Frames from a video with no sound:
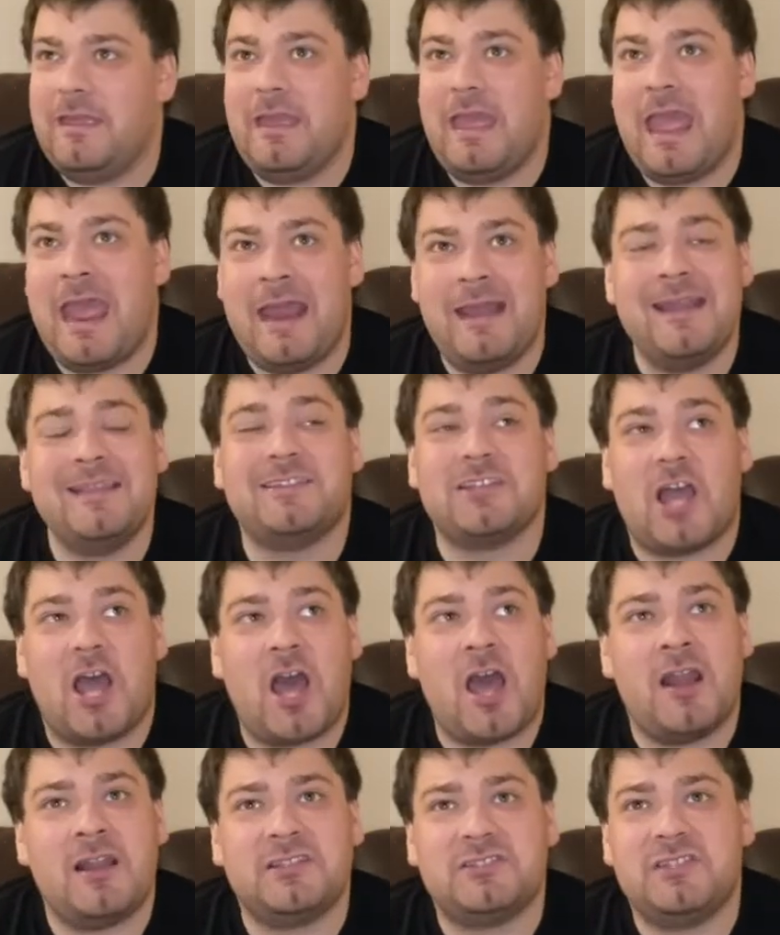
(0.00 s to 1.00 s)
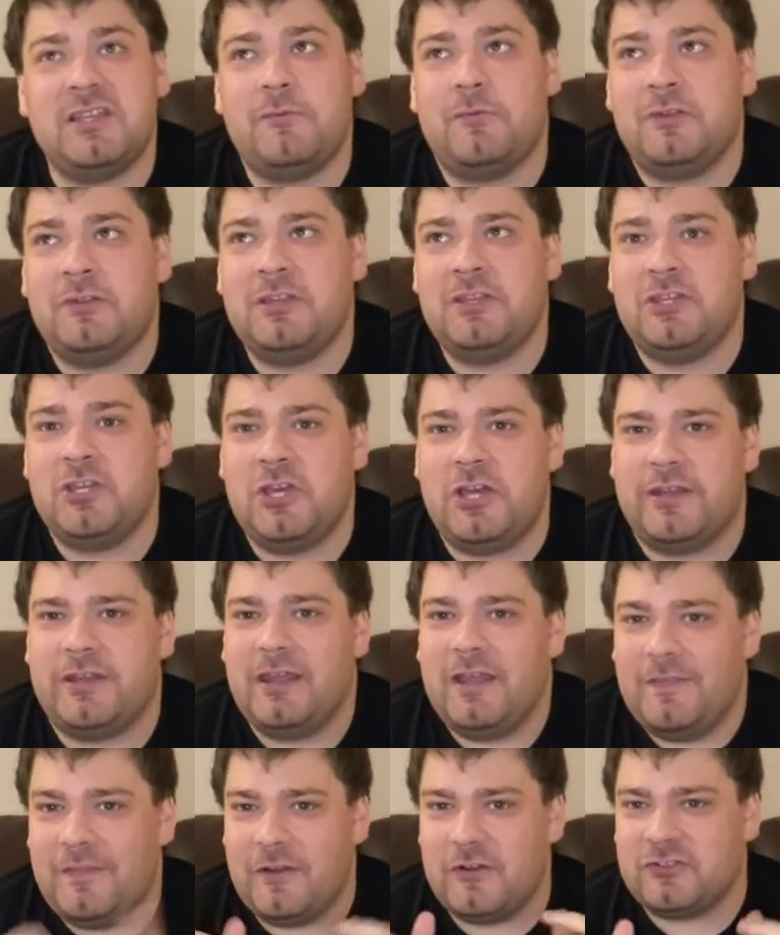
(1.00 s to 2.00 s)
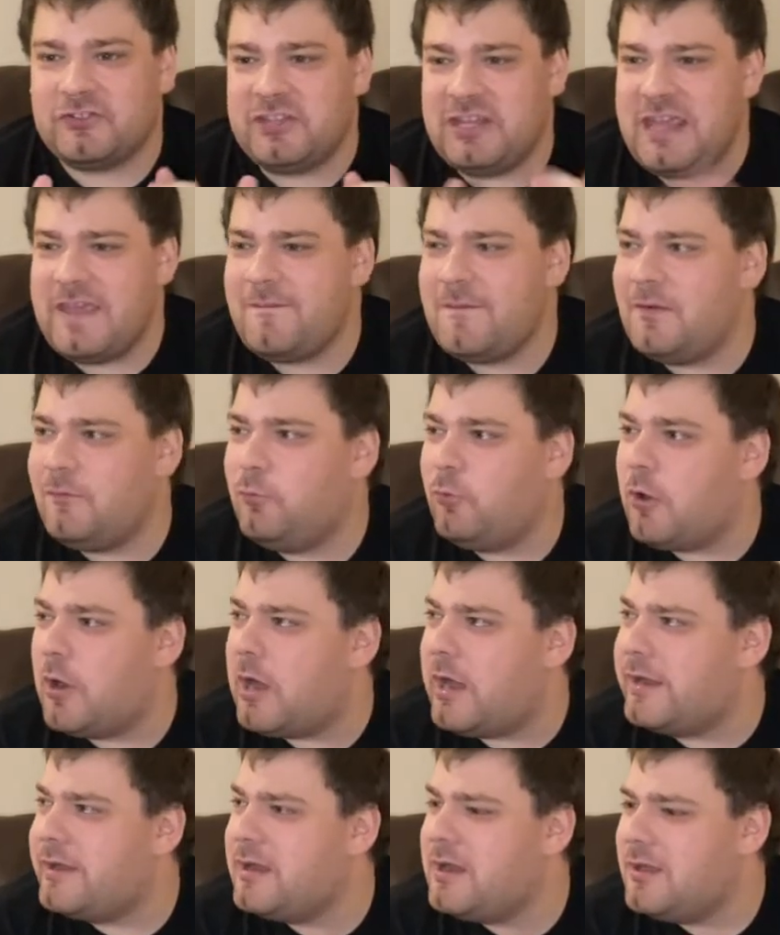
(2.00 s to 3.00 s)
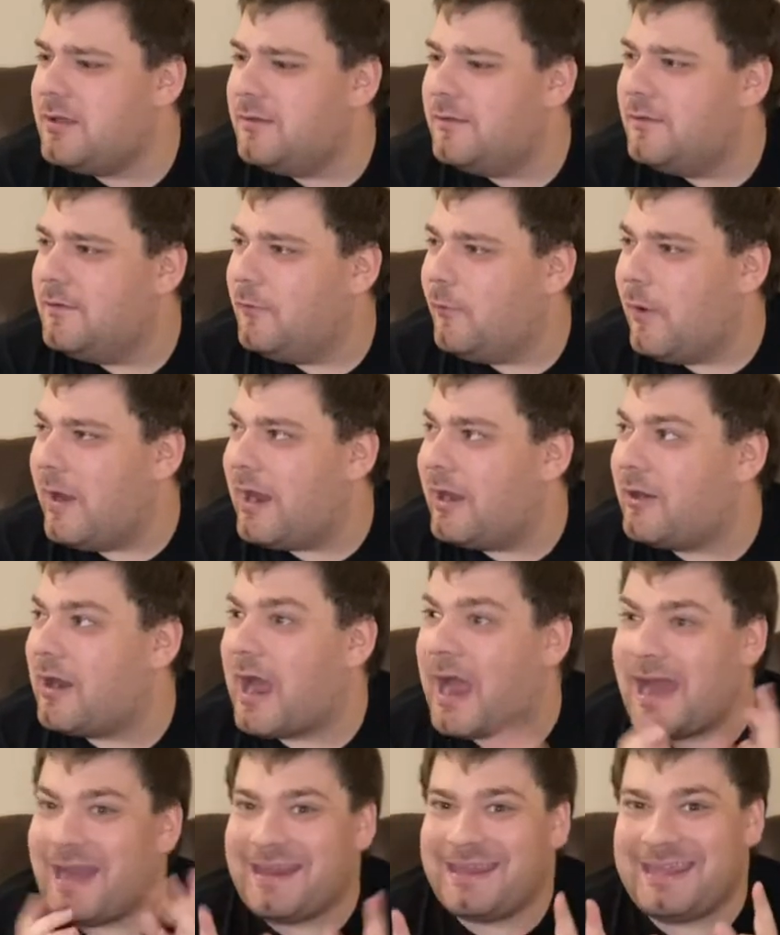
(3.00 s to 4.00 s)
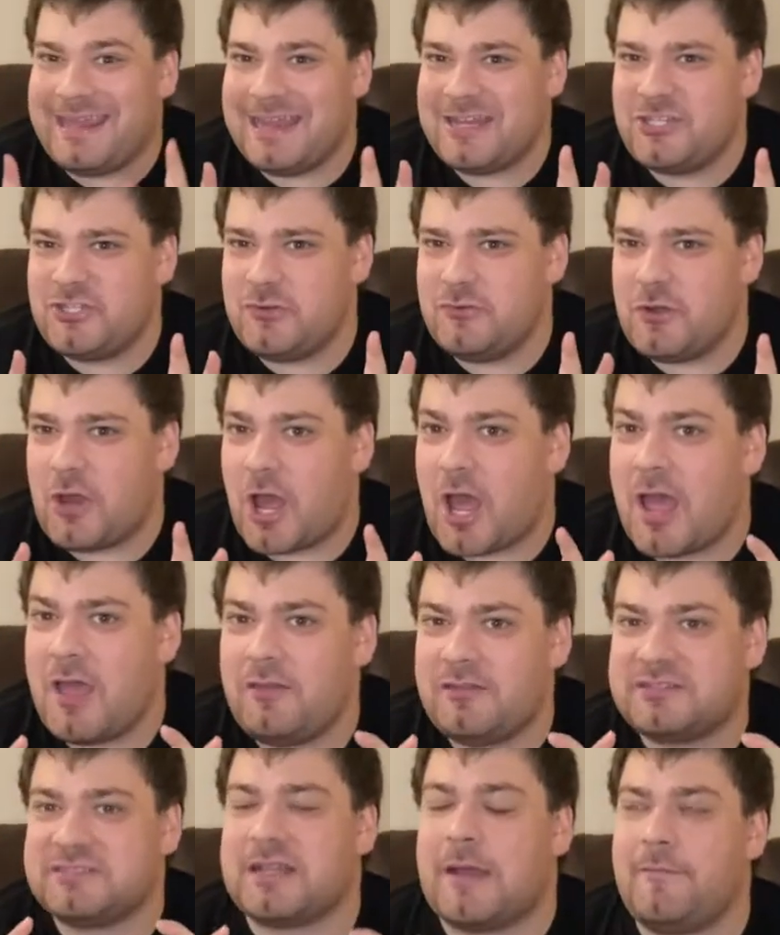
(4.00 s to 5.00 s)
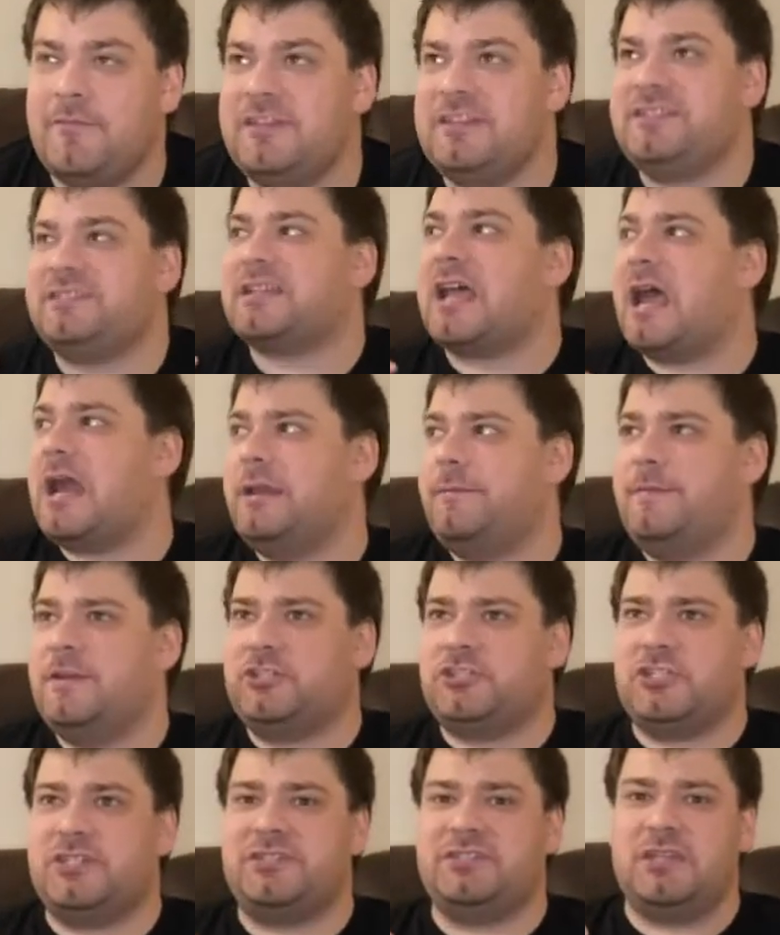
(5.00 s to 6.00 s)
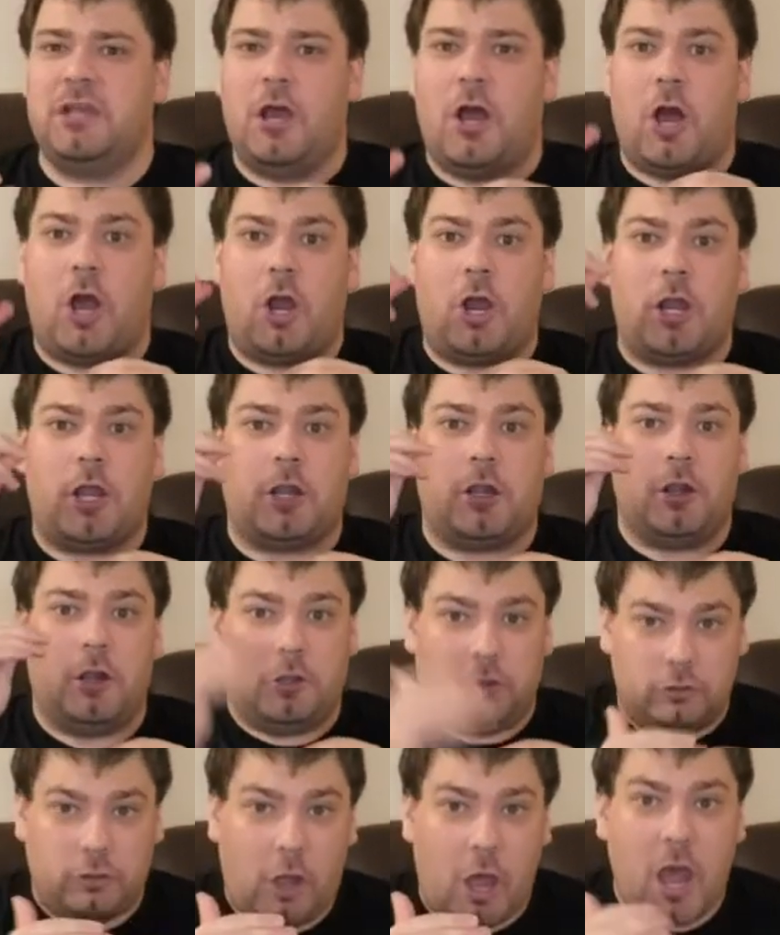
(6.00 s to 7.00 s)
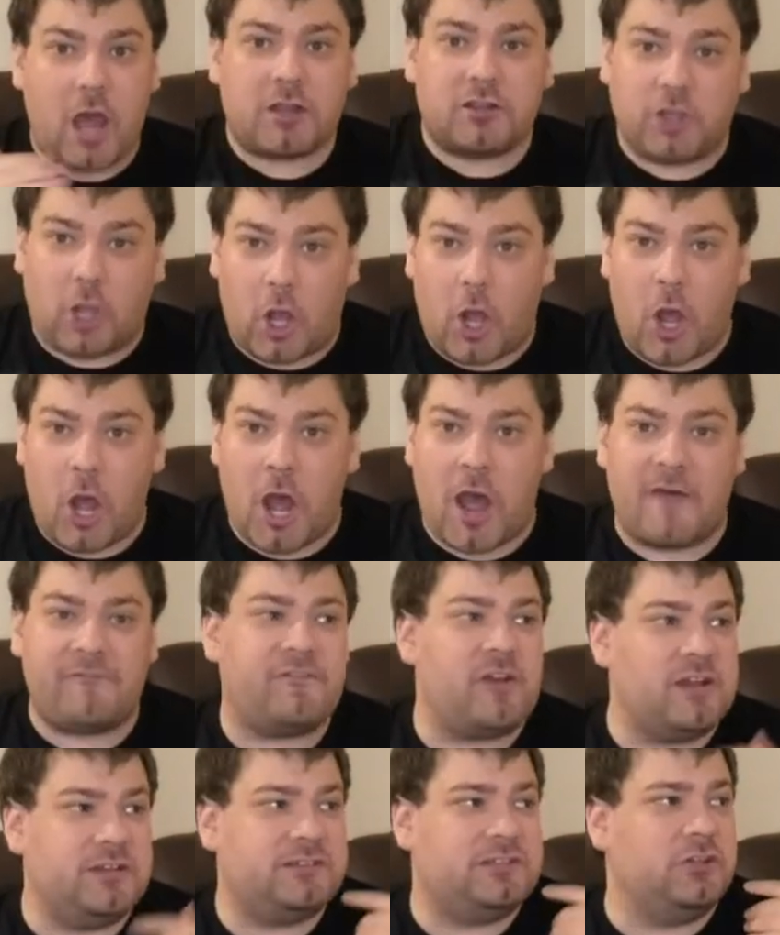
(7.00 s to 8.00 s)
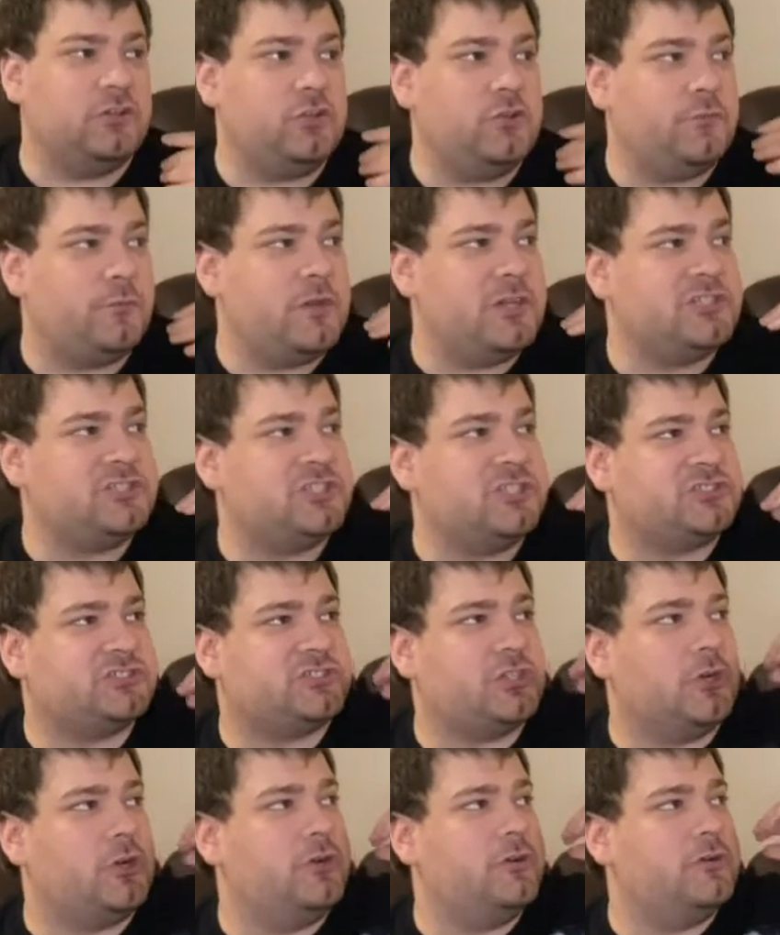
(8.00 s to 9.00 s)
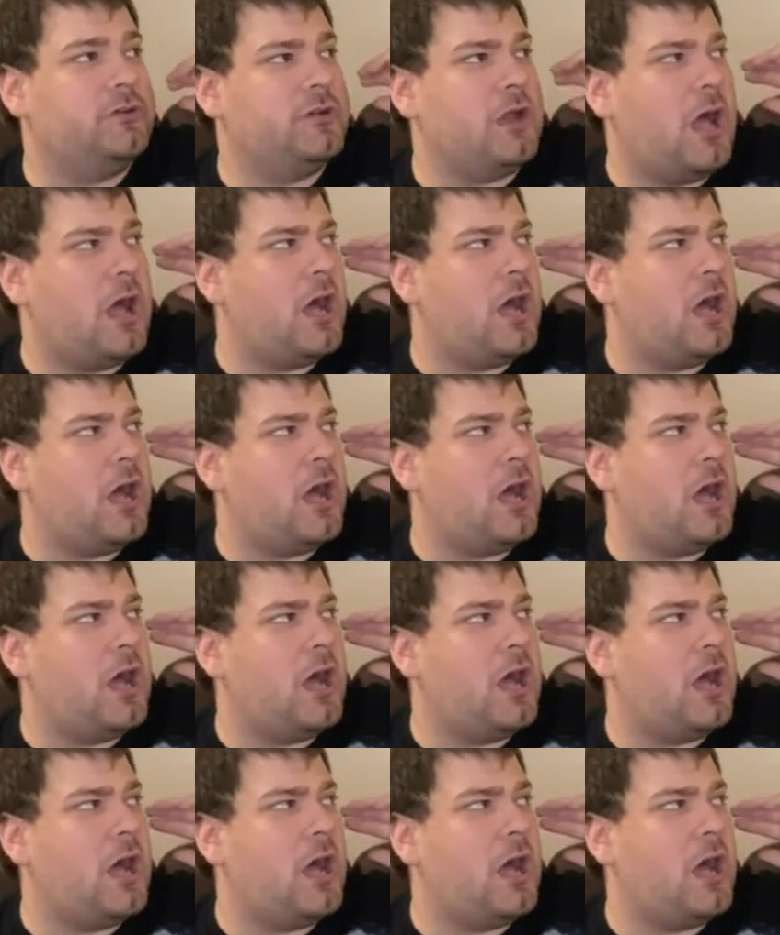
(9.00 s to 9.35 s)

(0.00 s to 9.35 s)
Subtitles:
And it's honestly really good. There's even one where, I kid you not, some of these side missions are locked off until you reach a certain